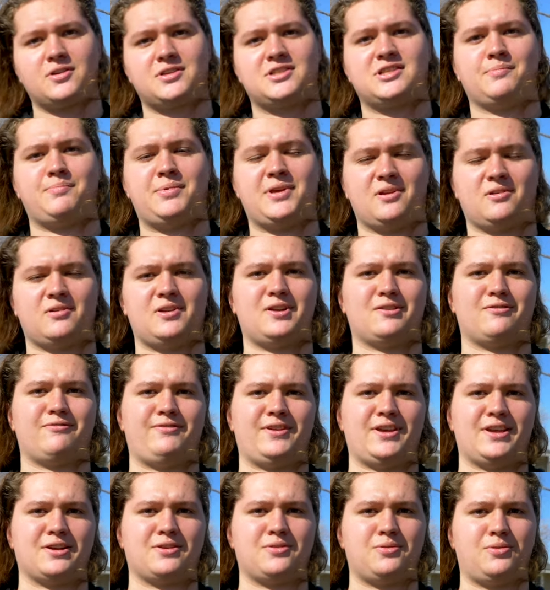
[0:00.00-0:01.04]
superior
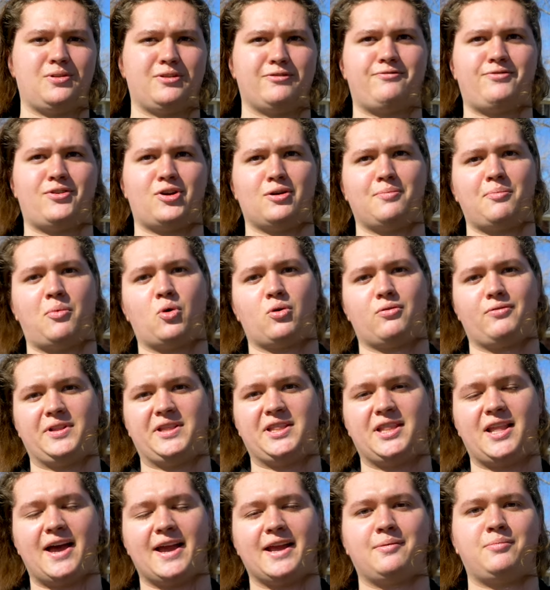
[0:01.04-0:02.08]
vehicle, a far more
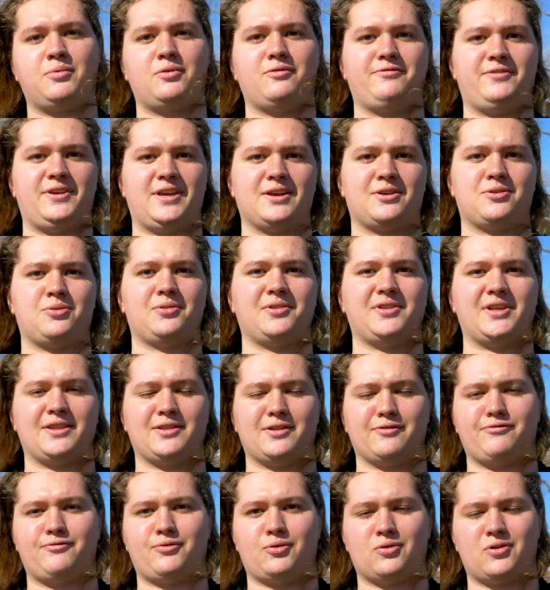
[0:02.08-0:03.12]
reliable vehicle than
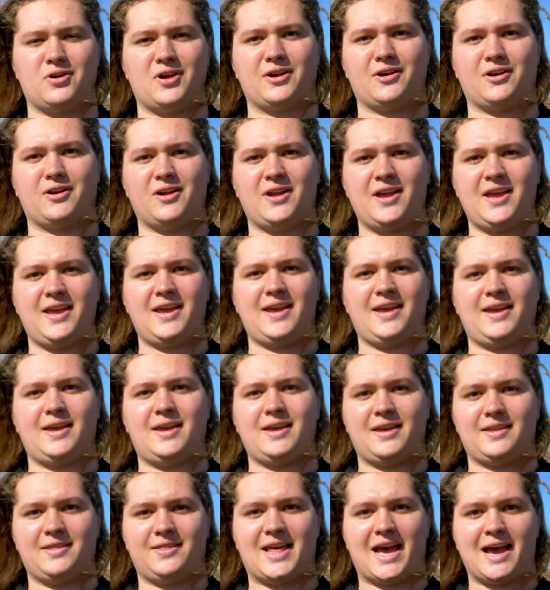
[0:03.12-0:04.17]
the four runner,
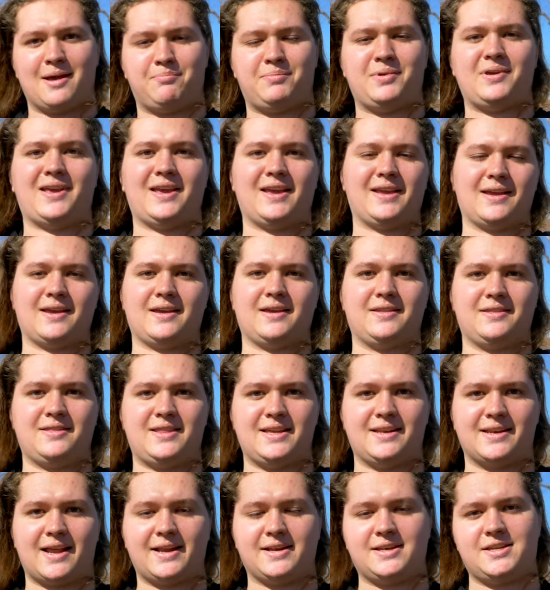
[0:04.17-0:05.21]
that being
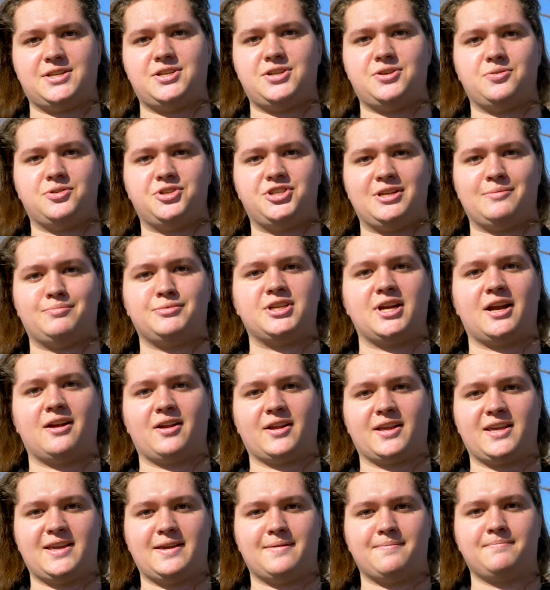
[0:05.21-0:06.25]
the ninety-two Jeep
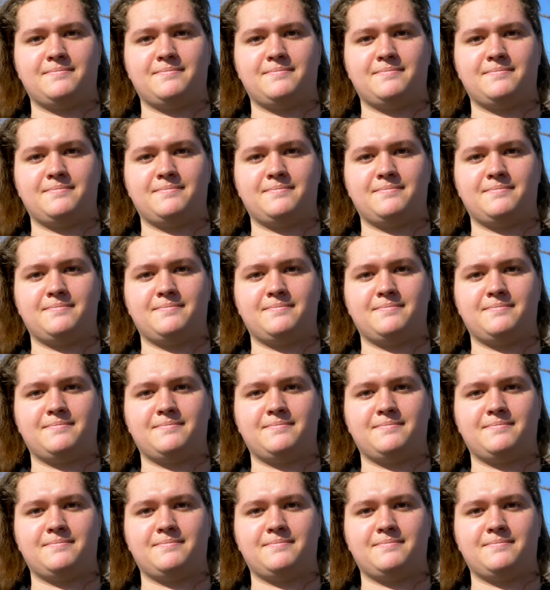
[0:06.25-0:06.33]
Cherokee.